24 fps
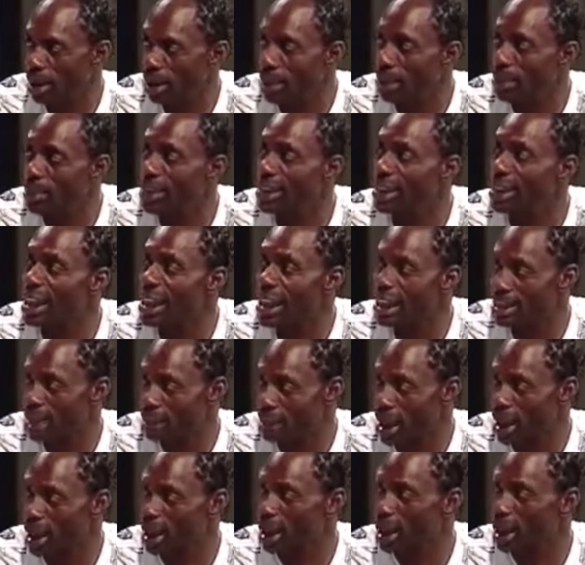My name is
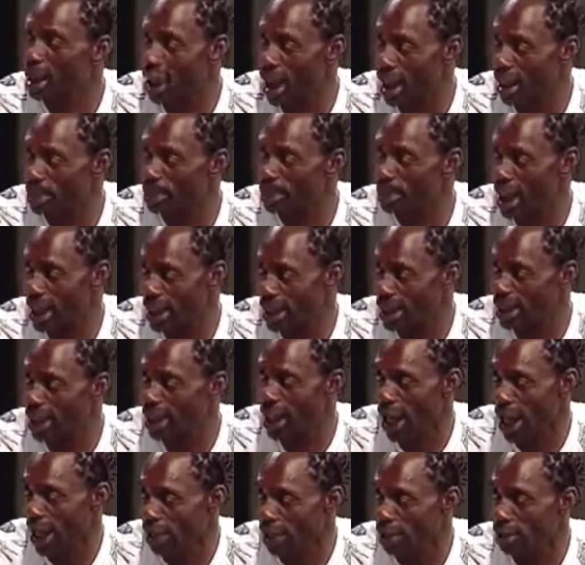Desmond John
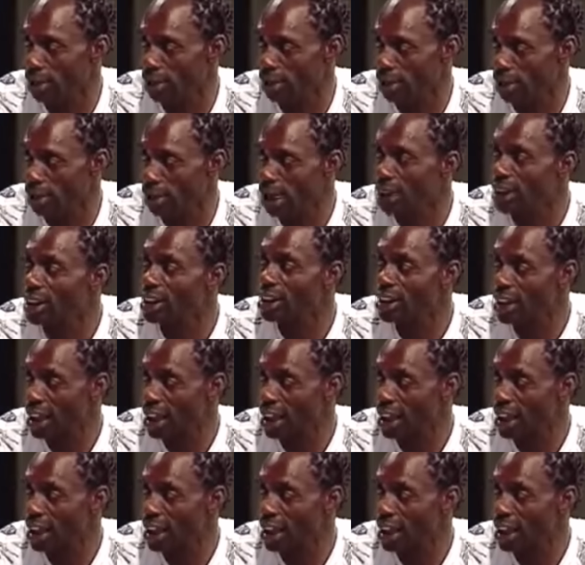Ballantyne, you know.